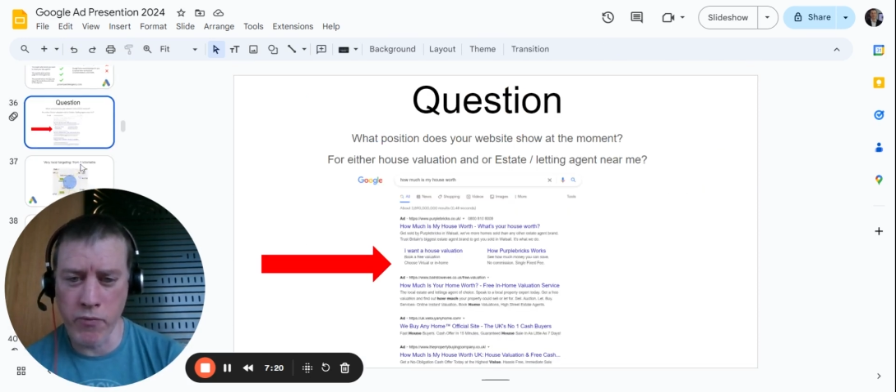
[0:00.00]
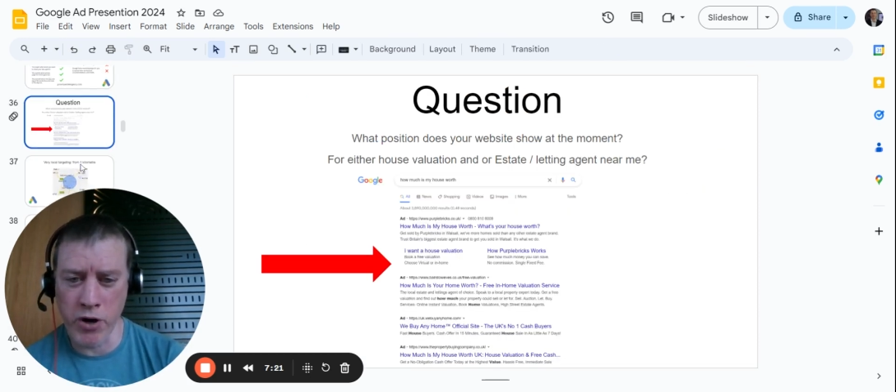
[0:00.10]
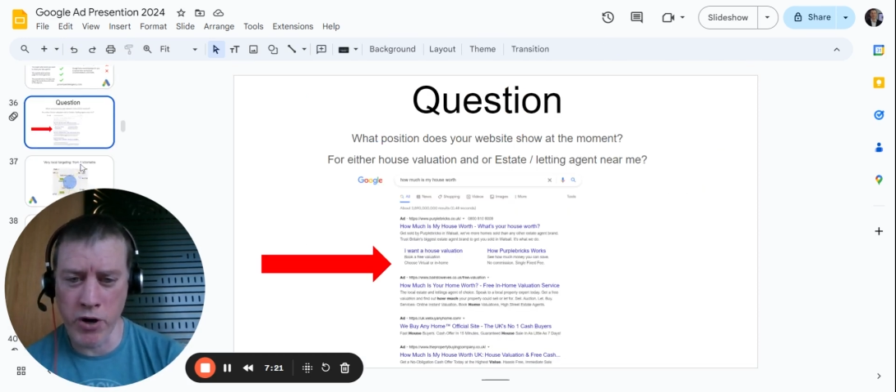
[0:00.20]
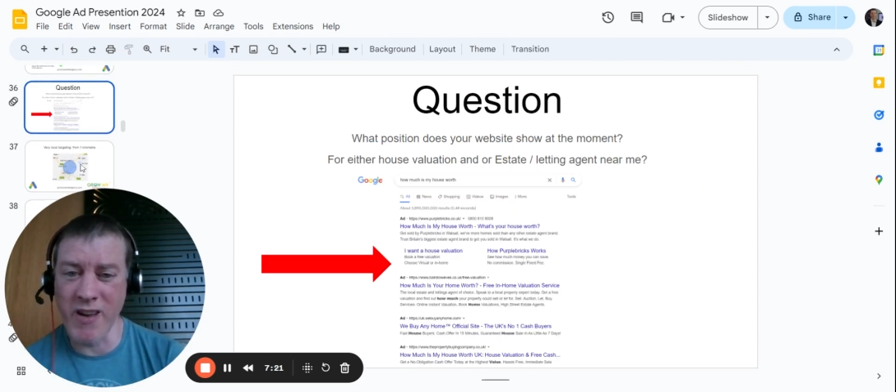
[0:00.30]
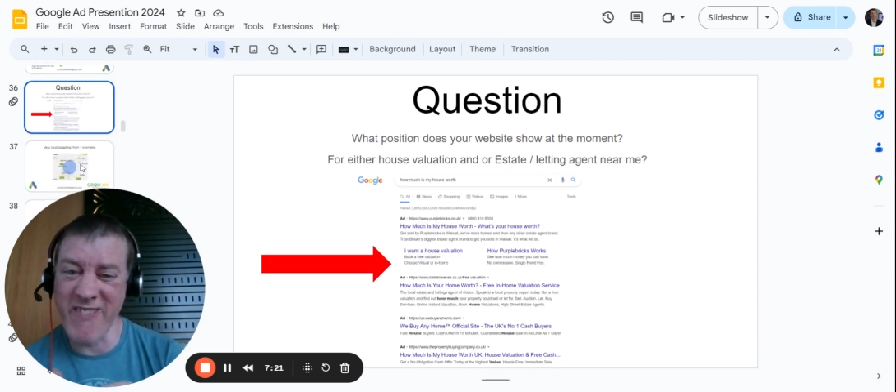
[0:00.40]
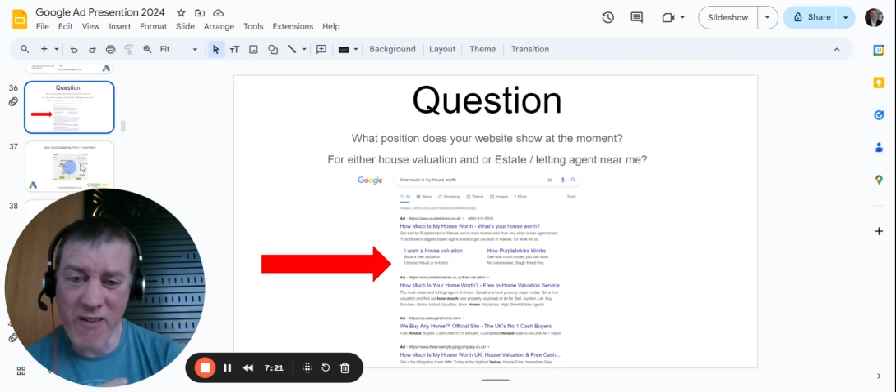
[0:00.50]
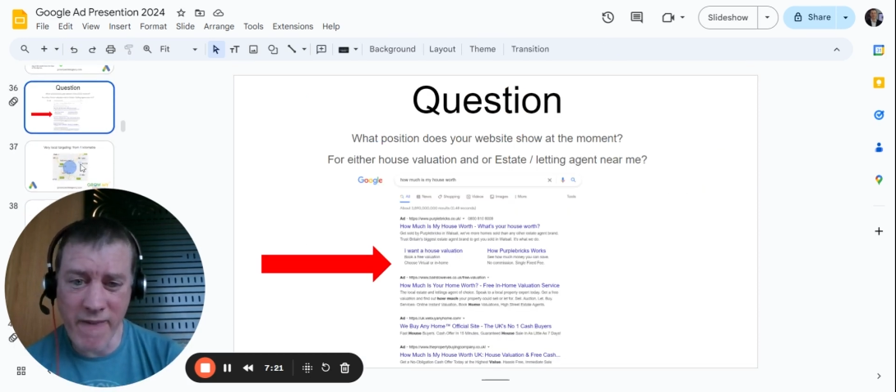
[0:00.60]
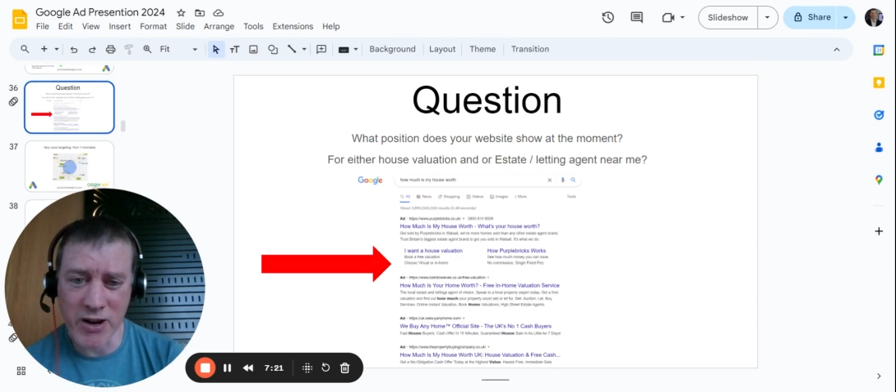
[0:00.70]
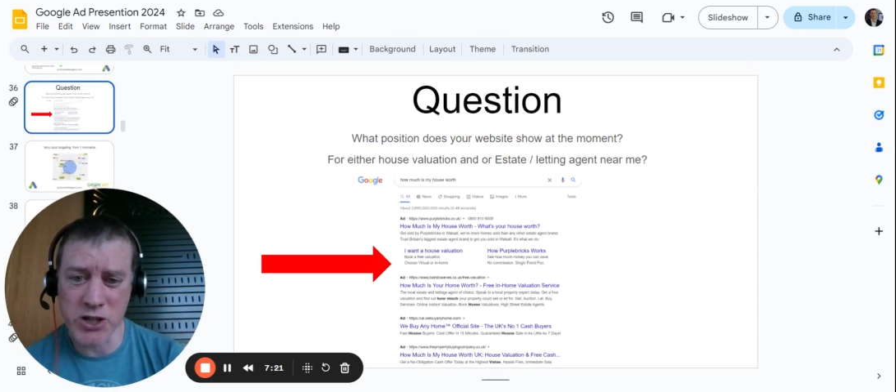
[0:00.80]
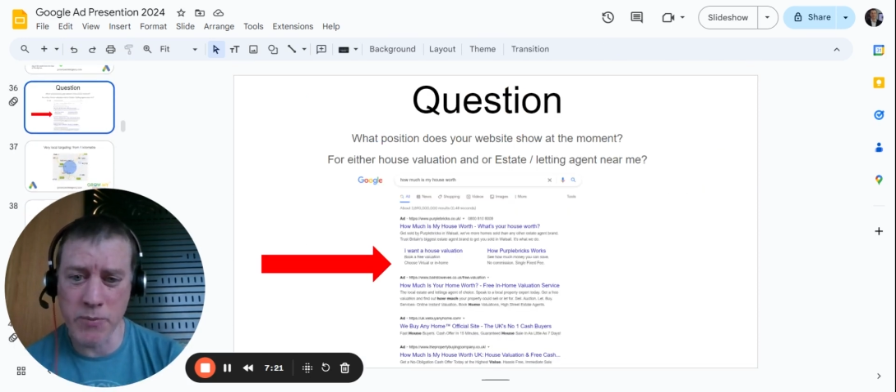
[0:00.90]
of running a very,
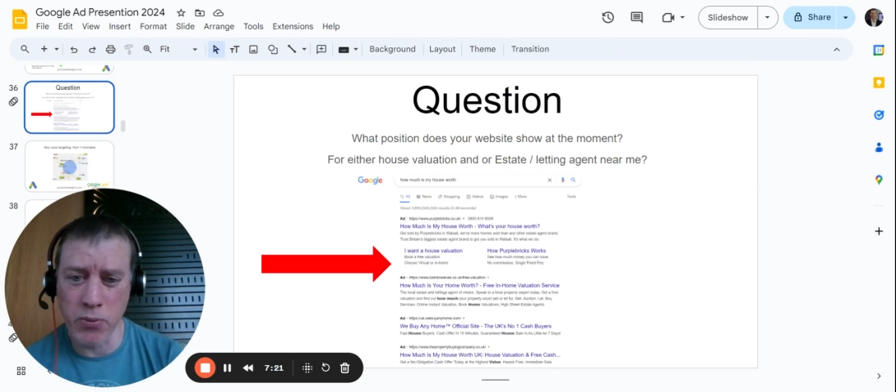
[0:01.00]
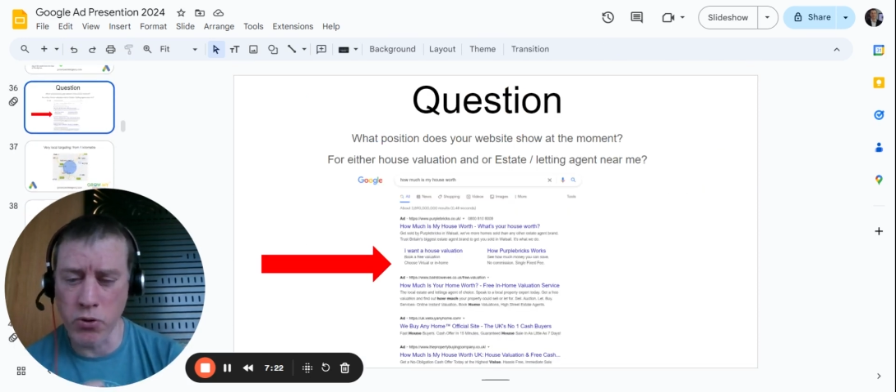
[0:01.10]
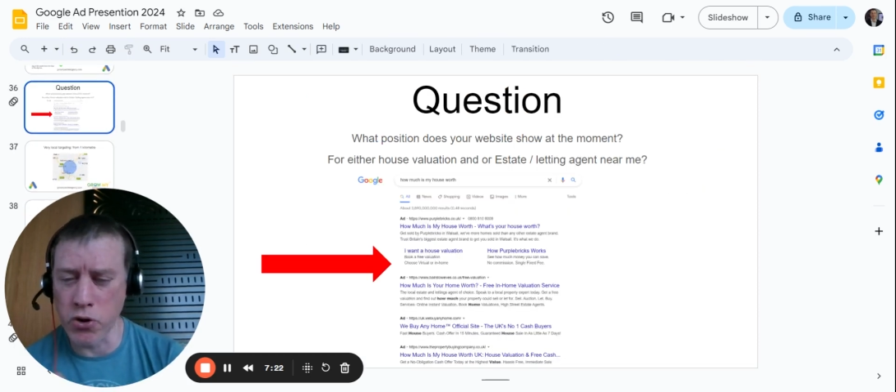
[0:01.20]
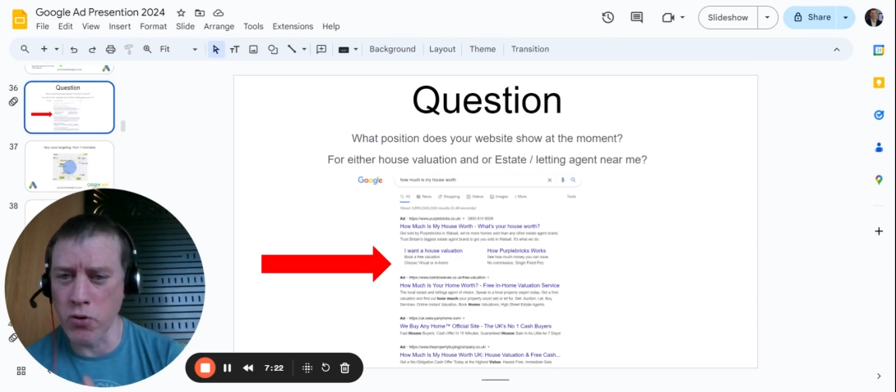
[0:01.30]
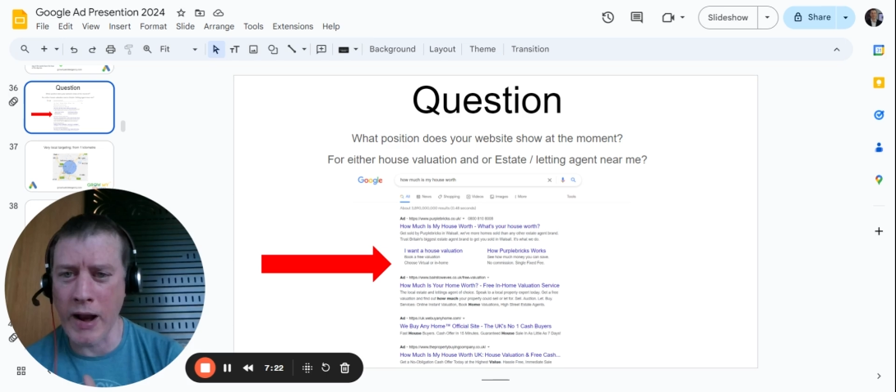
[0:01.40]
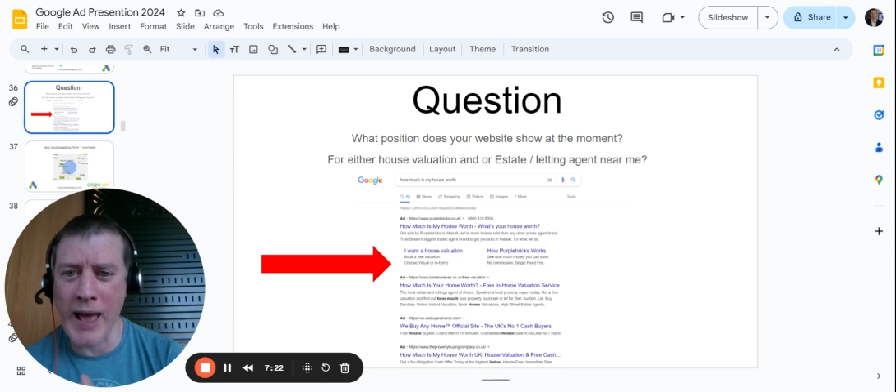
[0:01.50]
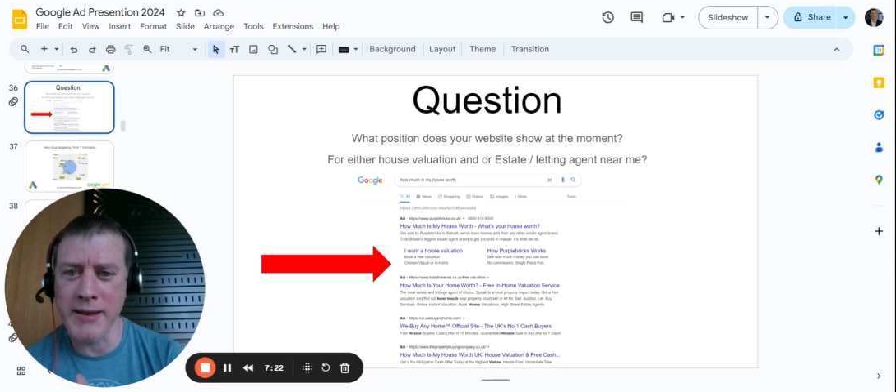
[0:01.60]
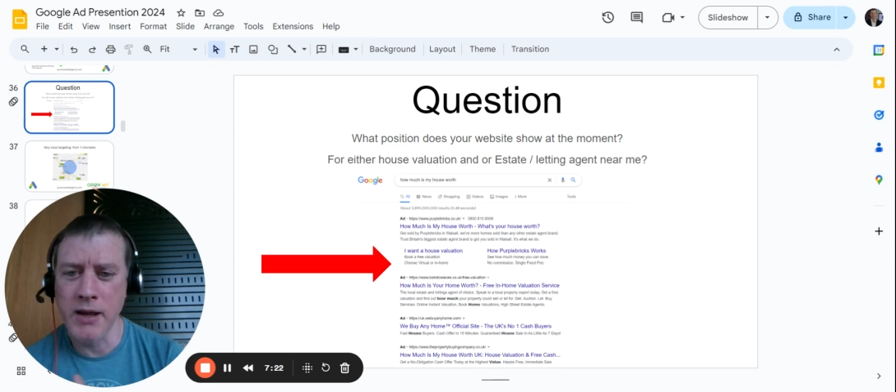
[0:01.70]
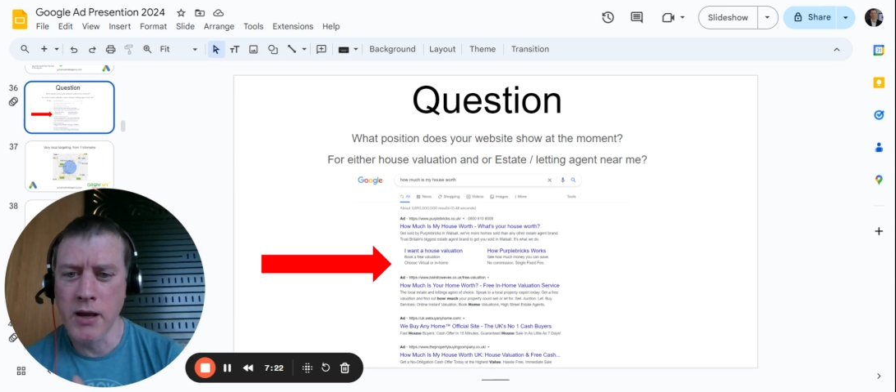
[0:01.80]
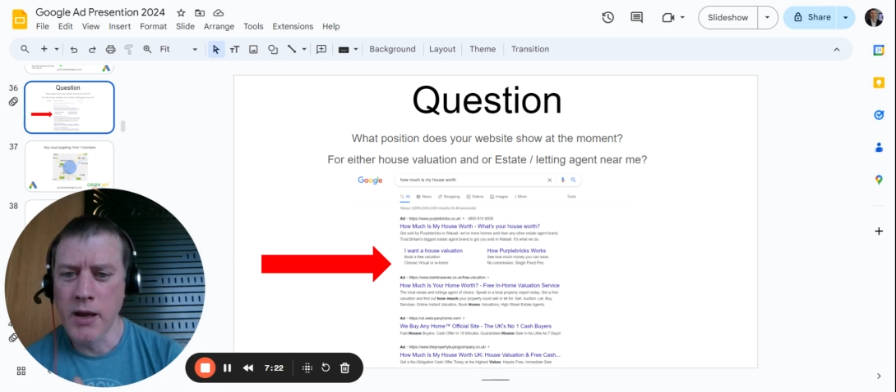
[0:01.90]
very simple Google ad.